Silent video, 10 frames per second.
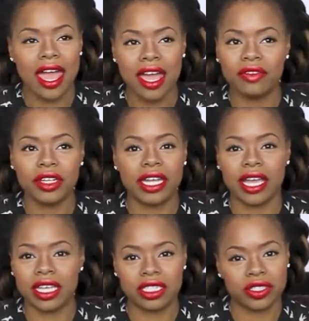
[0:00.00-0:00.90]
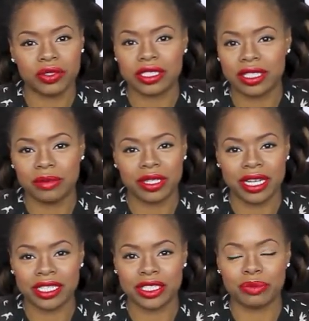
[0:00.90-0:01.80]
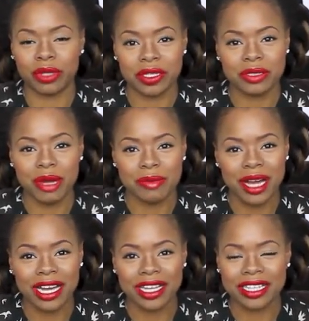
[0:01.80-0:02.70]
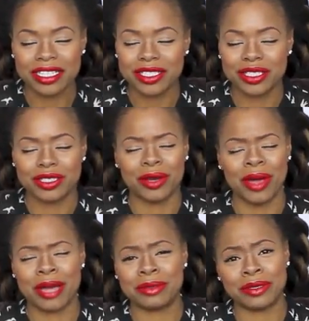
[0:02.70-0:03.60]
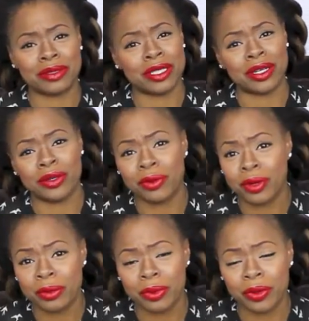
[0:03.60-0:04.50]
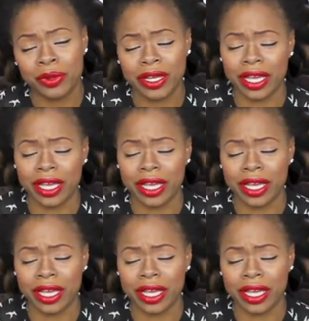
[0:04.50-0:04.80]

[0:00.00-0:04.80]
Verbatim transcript: Every day he's doing something that just blows my mind, and it's just so absolutely adorable.